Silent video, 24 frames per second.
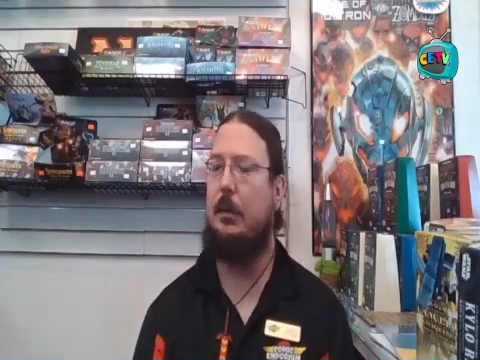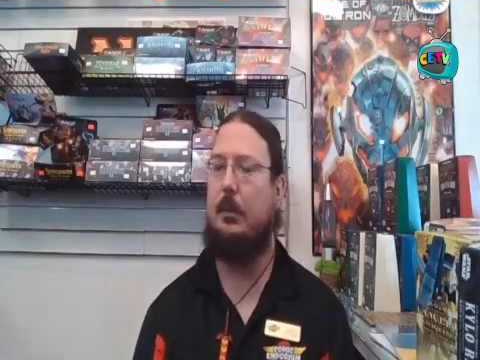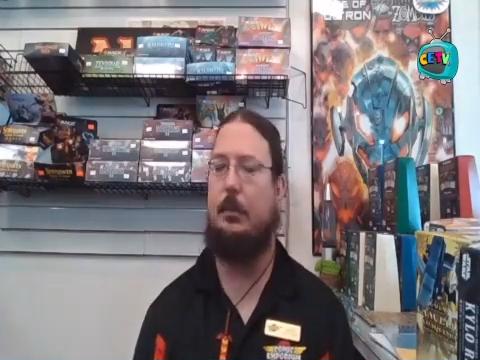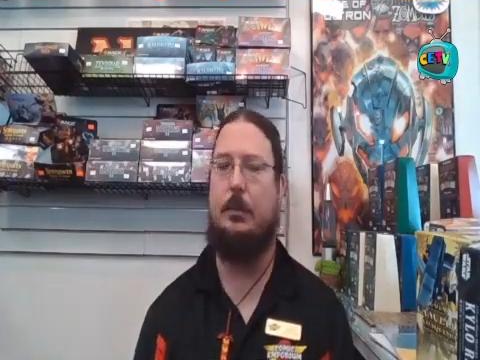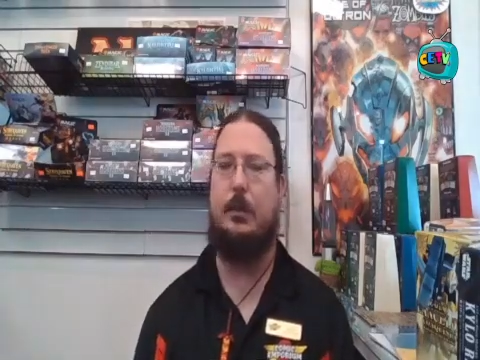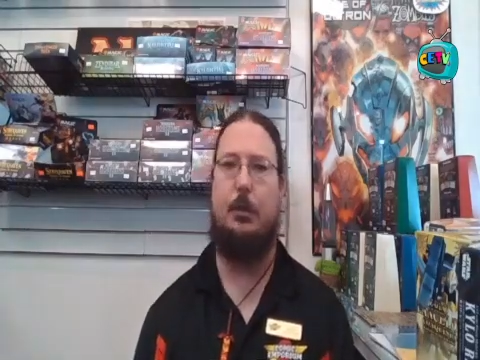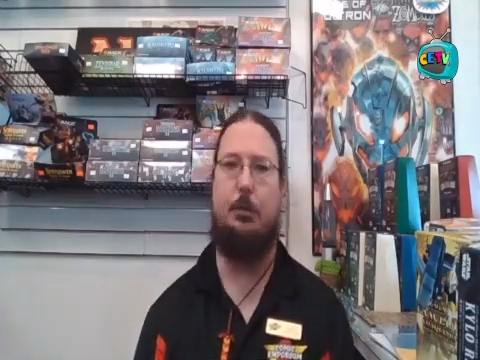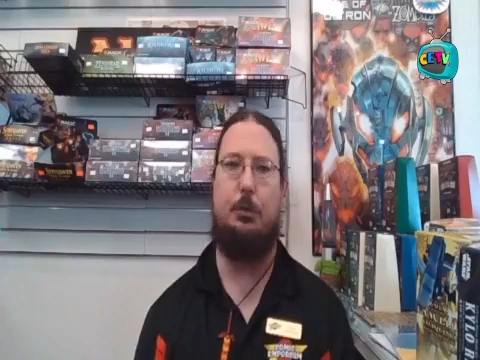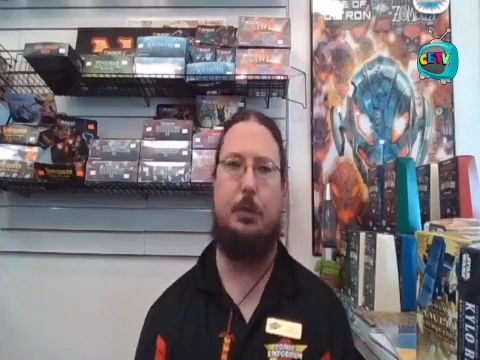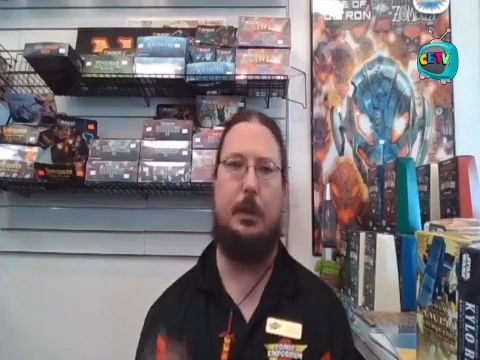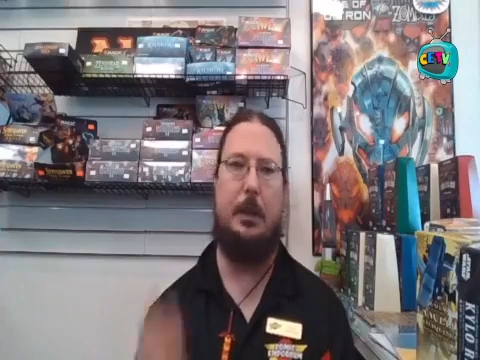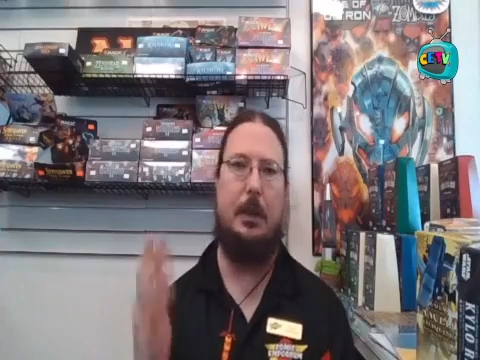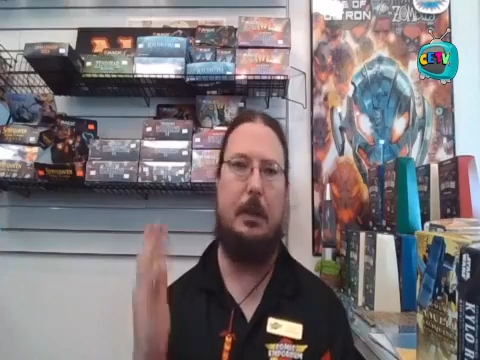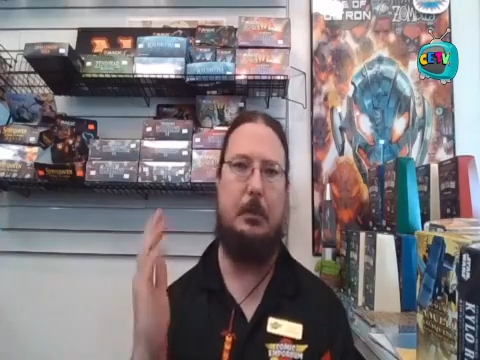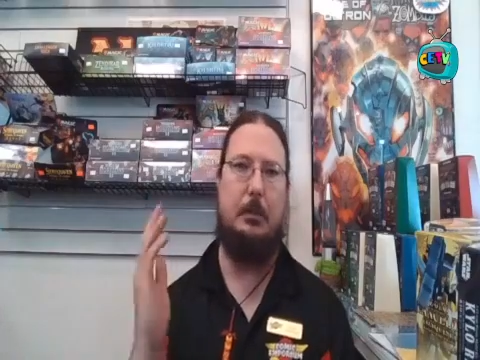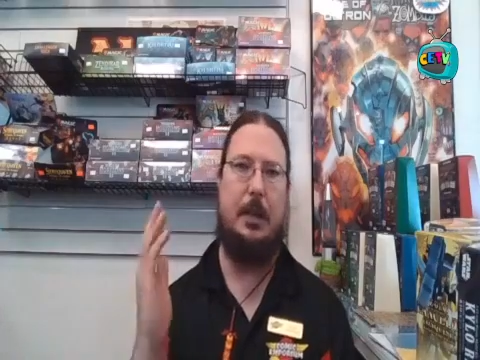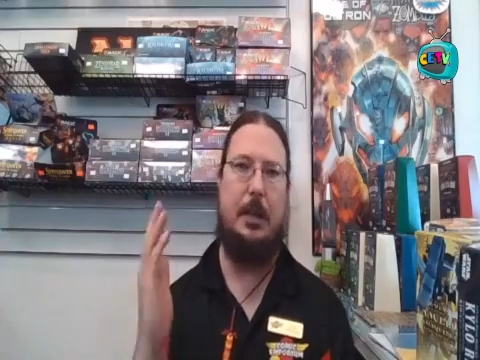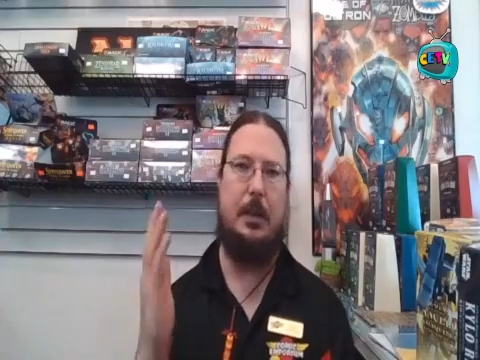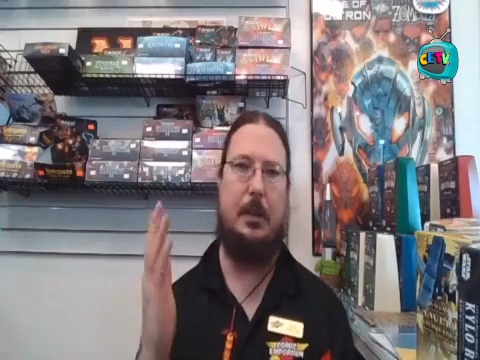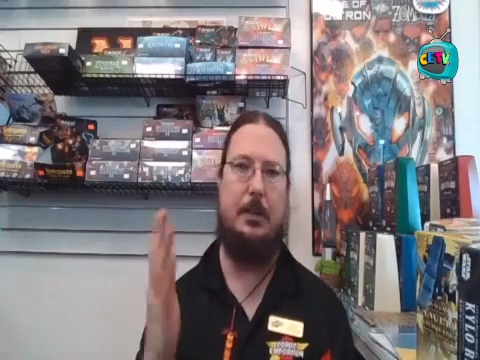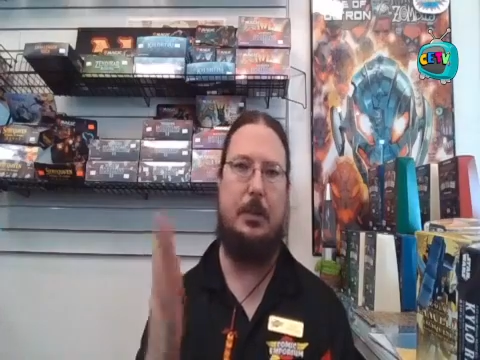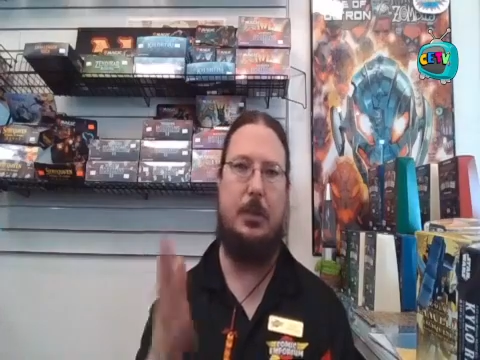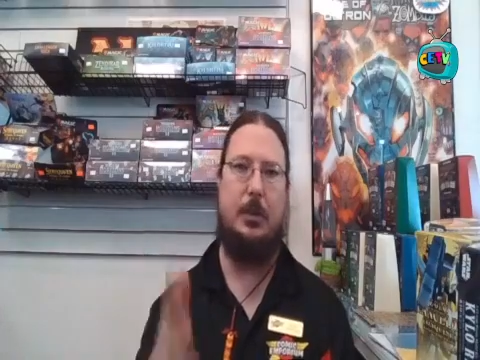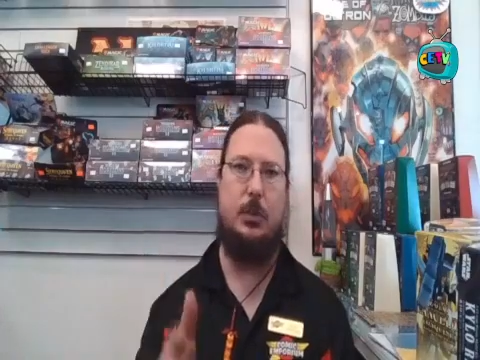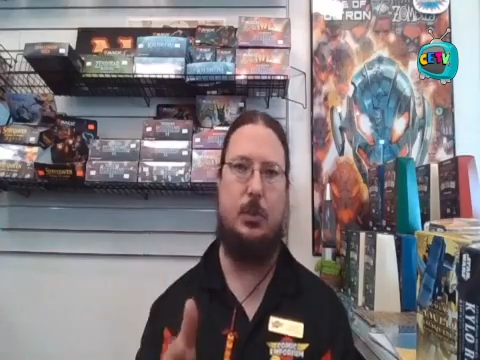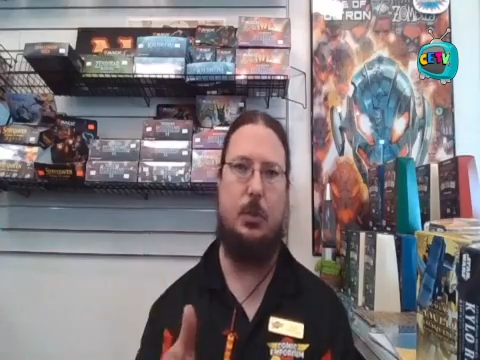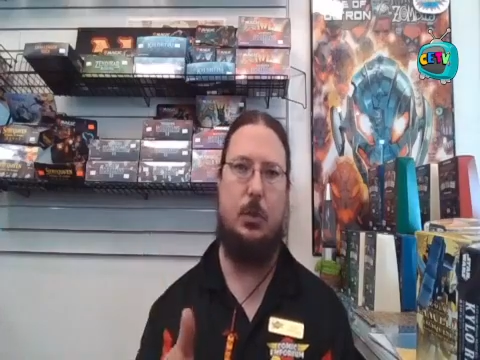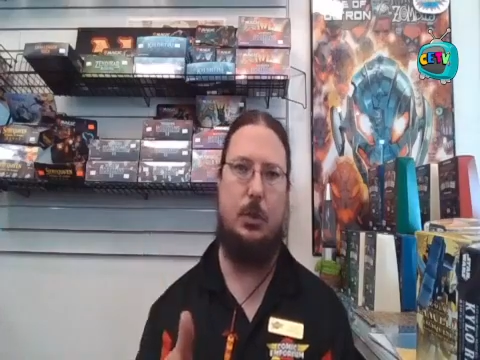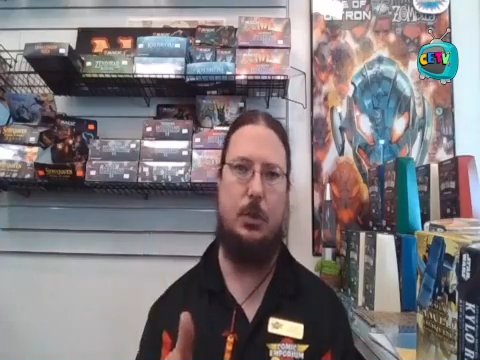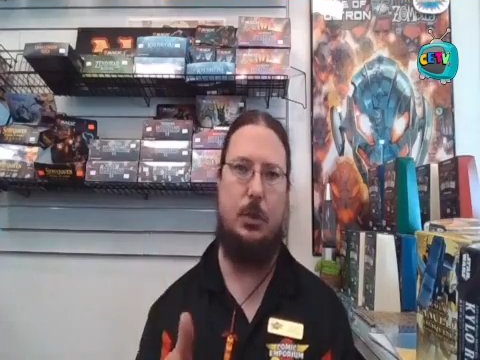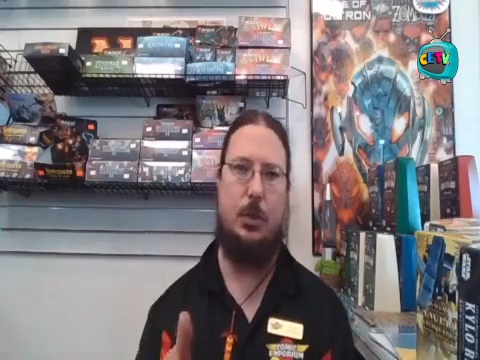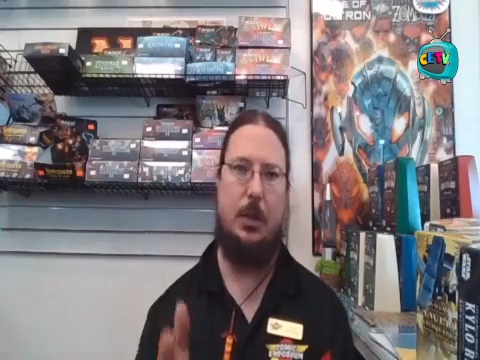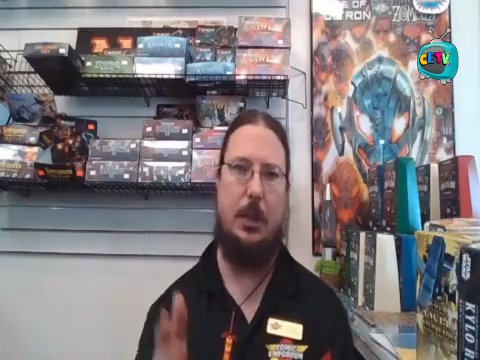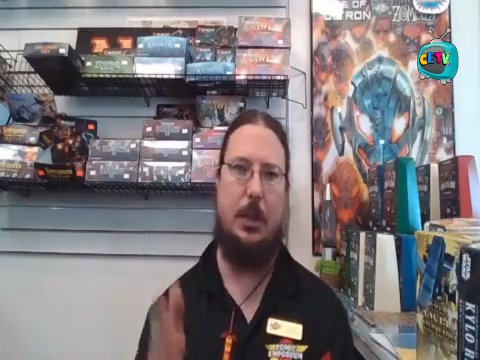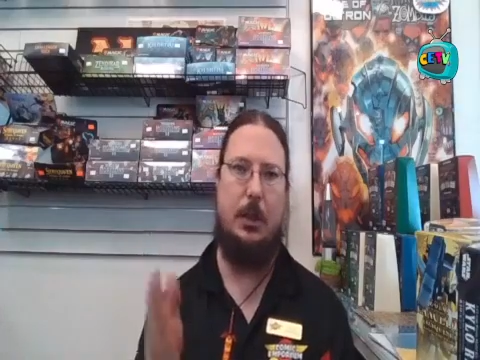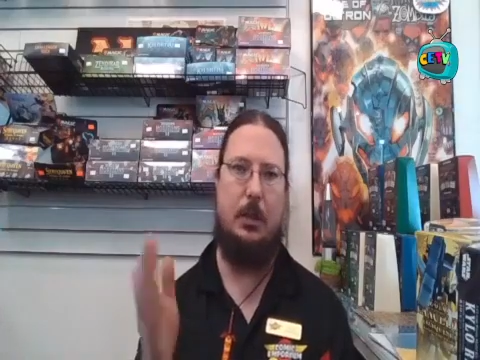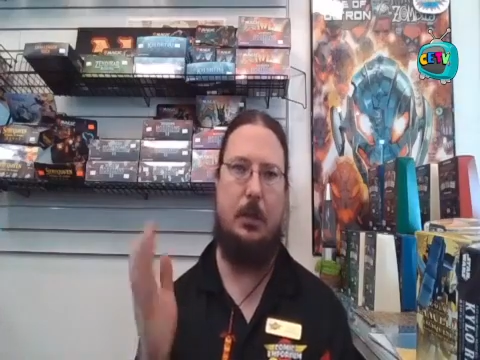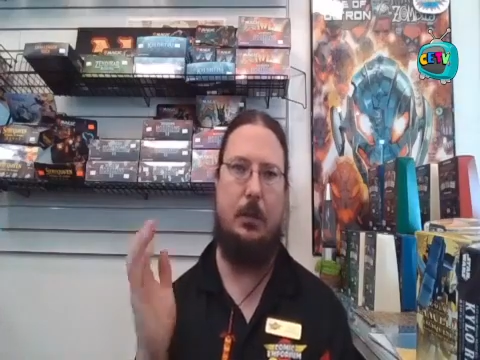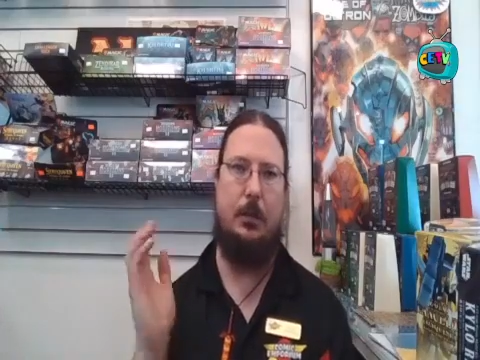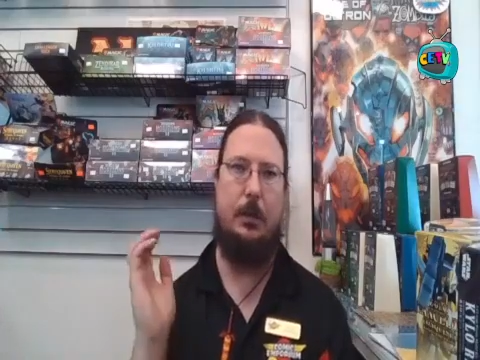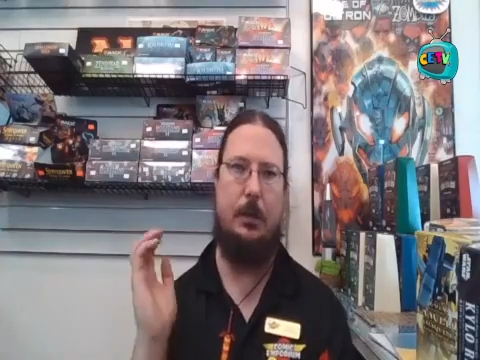don't forget about our Discord channel.